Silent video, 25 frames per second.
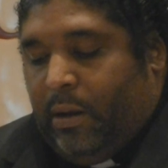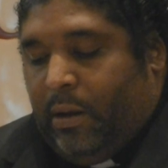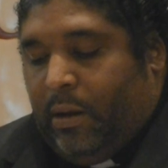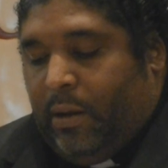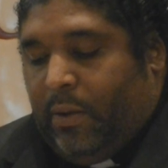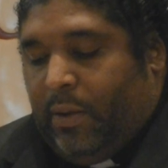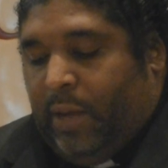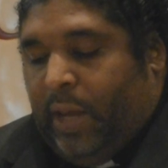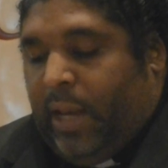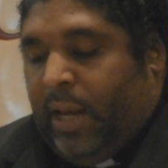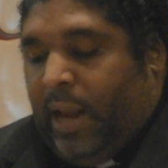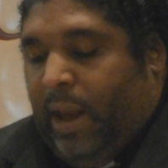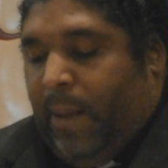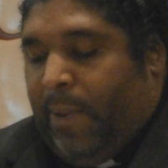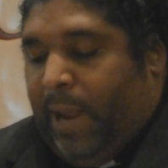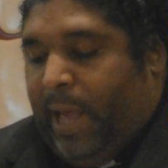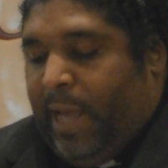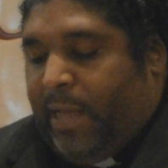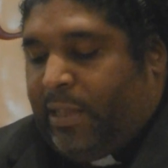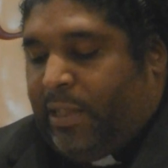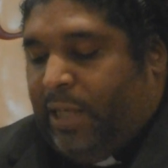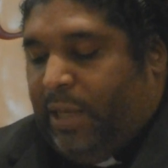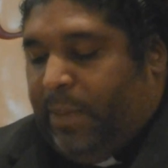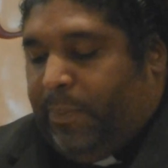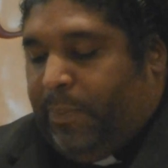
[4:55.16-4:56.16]
The
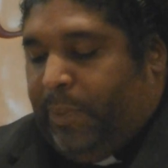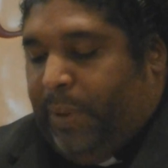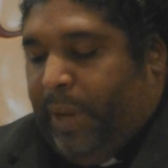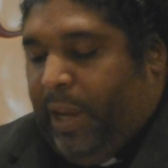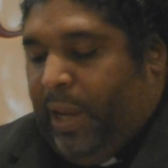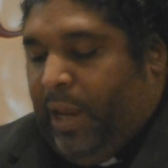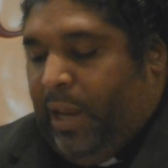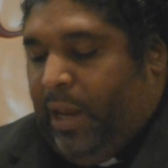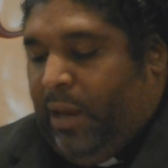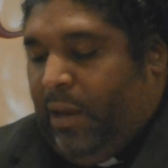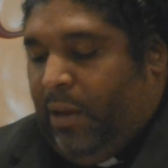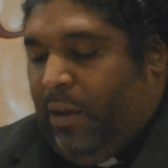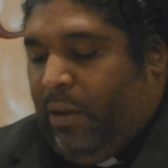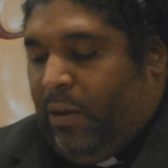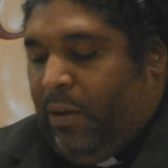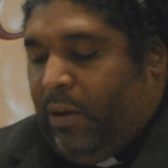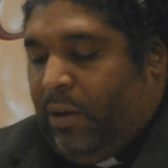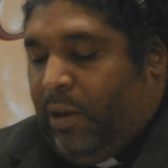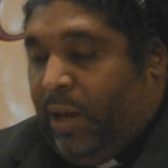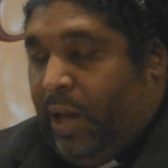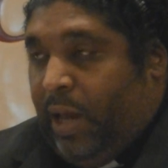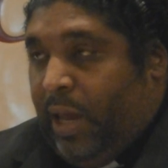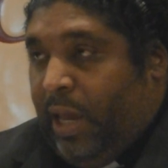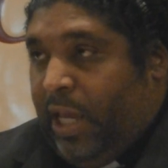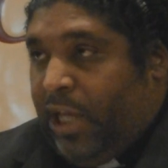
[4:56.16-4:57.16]
NAACP
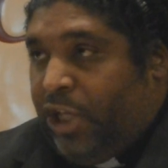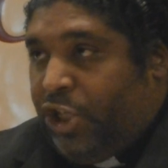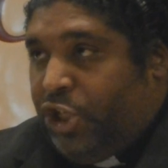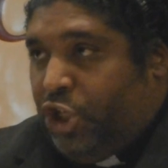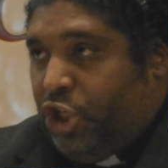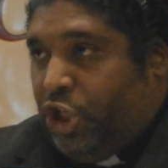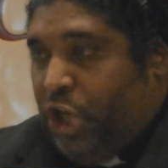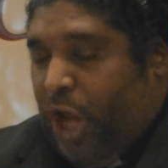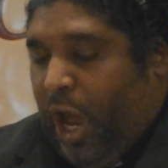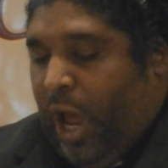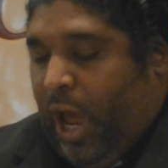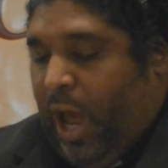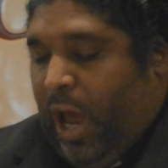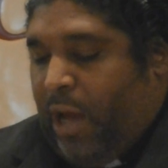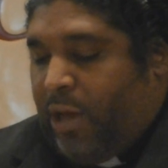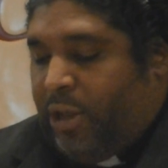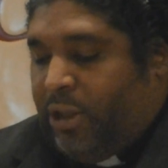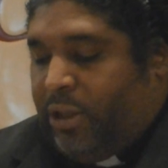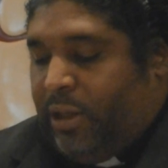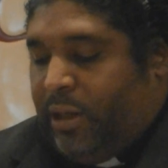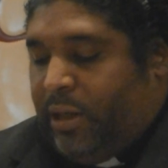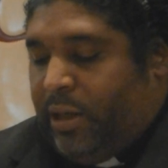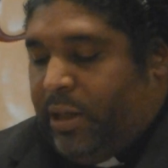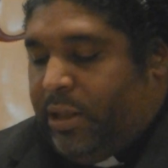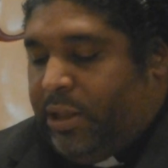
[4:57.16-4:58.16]
is
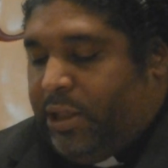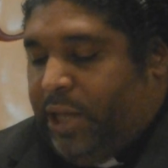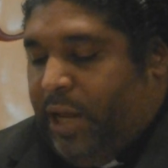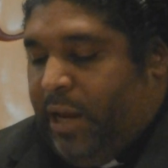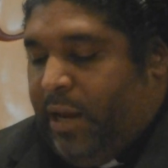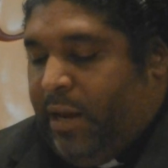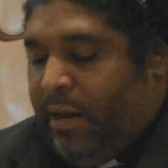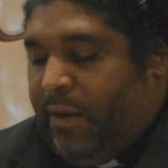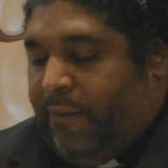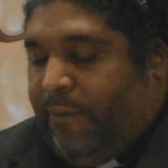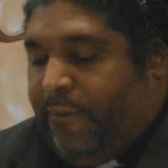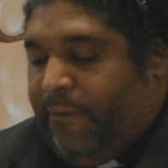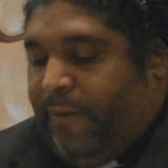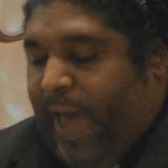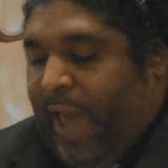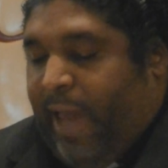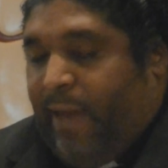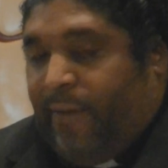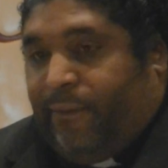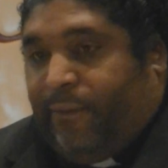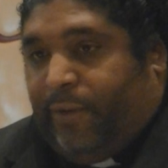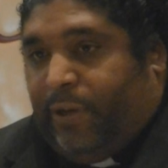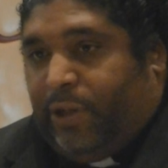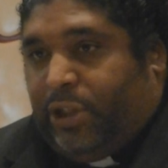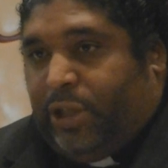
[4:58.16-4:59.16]
charged to continue to
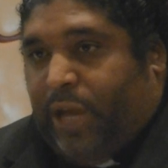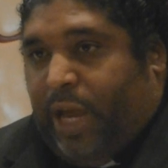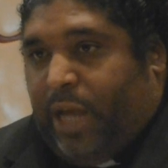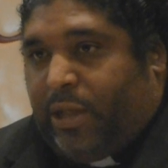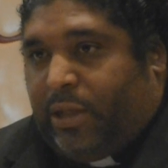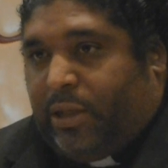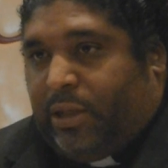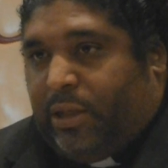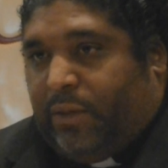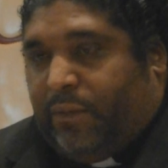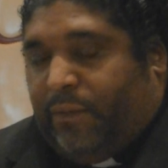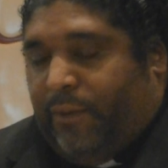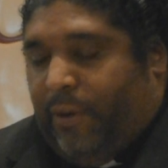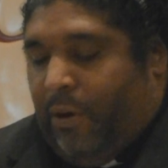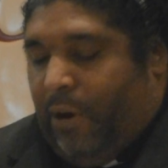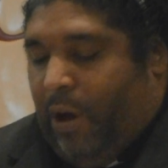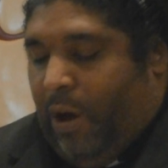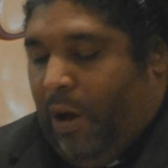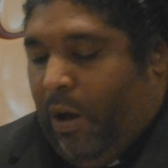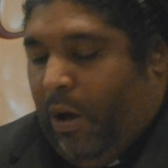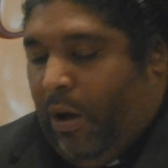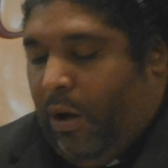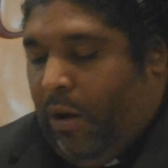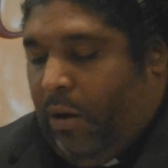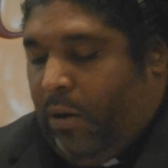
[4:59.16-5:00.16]
fight for justice for
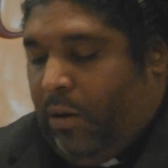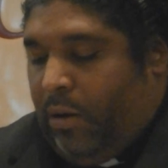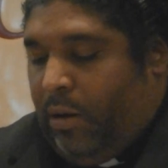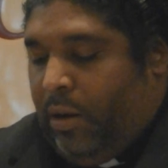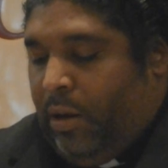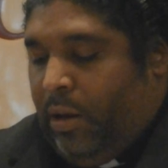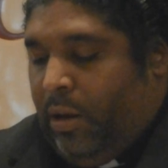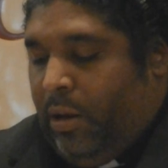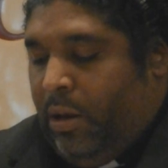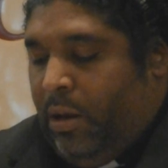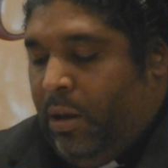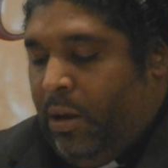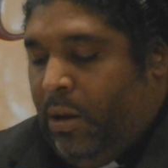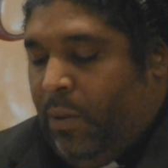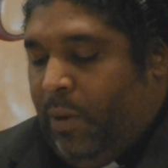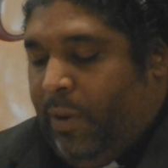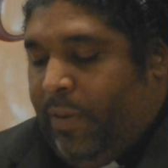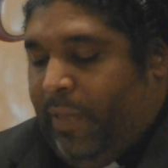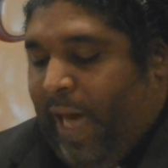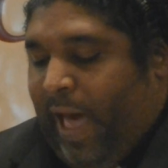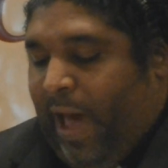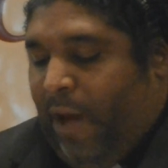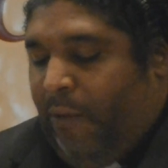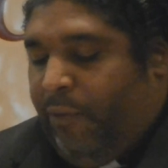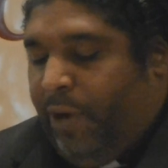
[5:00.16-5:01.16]
all
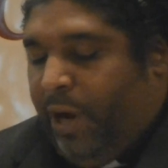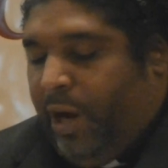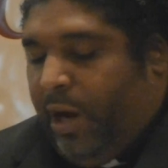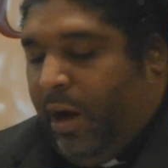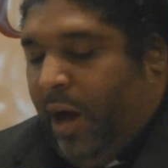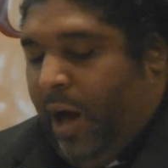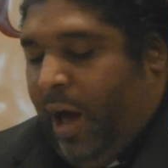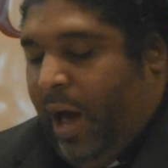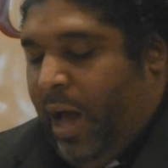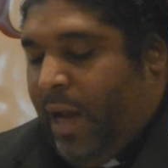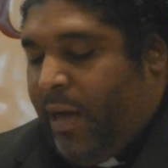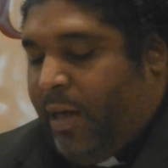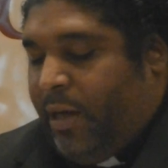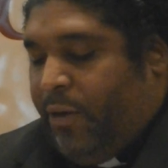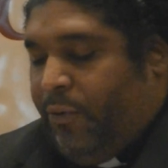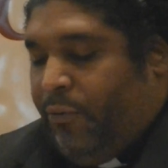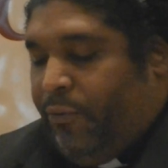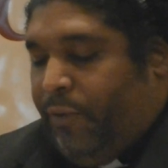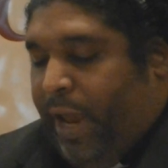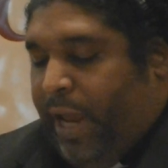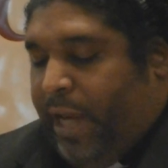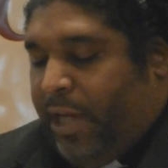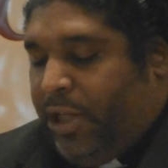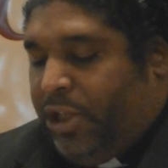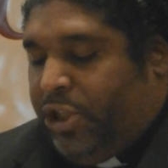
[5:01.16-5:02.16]
without regard to
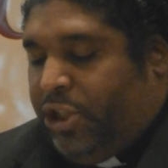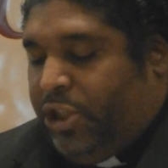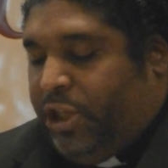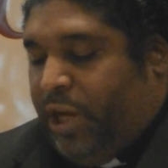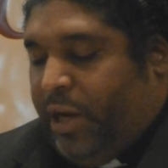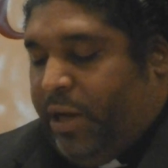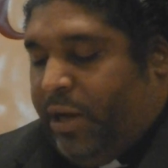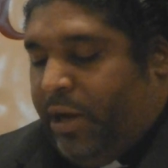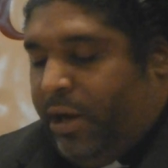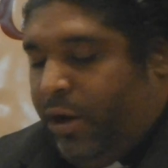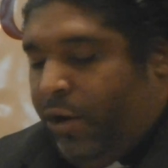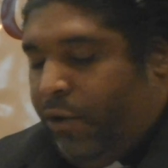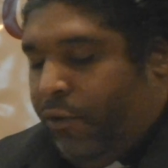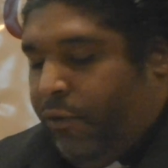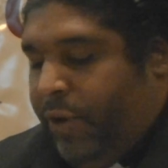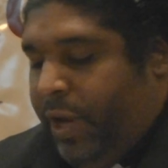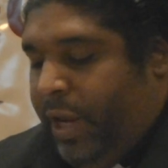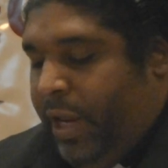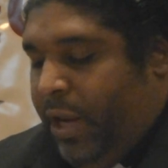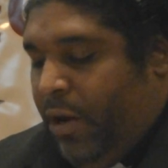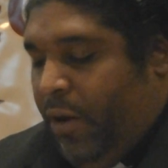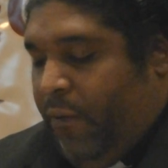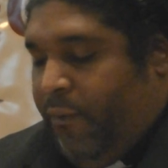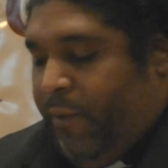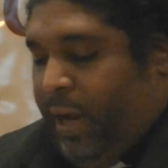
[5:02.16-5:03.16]
race, gender,
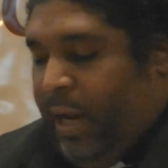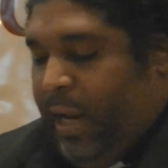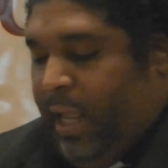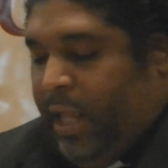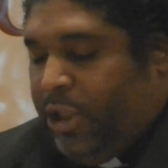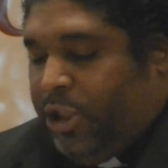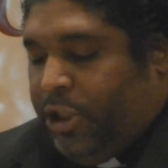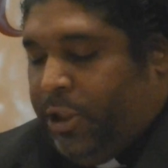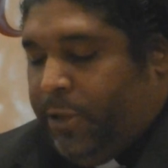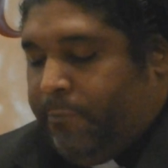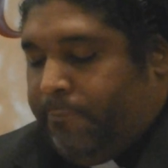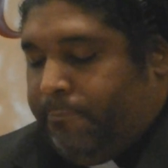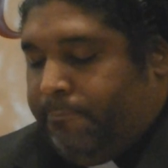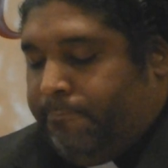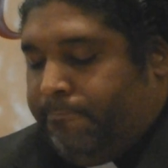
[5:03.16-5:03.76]
creed, or religion.